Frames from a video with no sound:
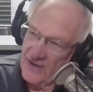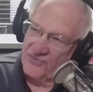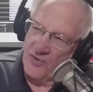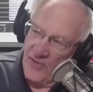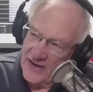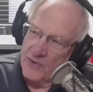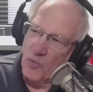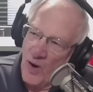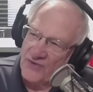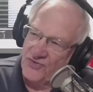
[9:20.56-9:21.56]
so they can
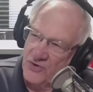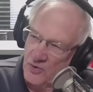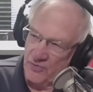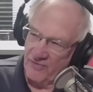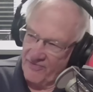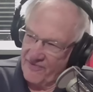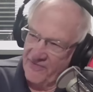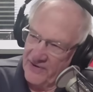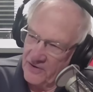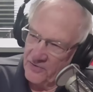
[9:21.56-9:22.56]
watch you on the
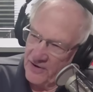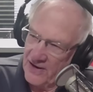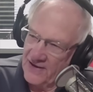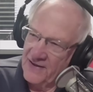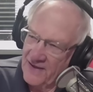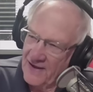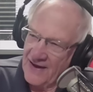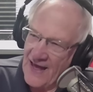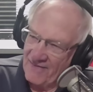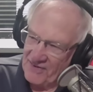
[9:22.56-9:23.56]
field uh, at
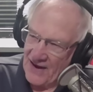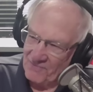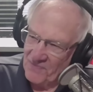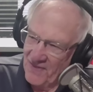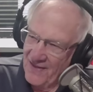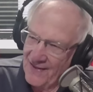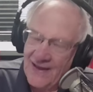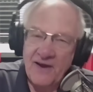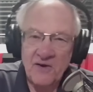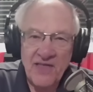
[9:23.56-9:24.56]
halftime. Yes.
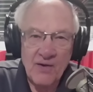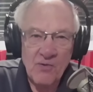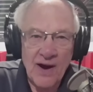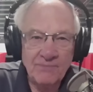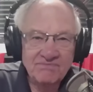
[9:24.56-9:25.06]
Hear that, Rob?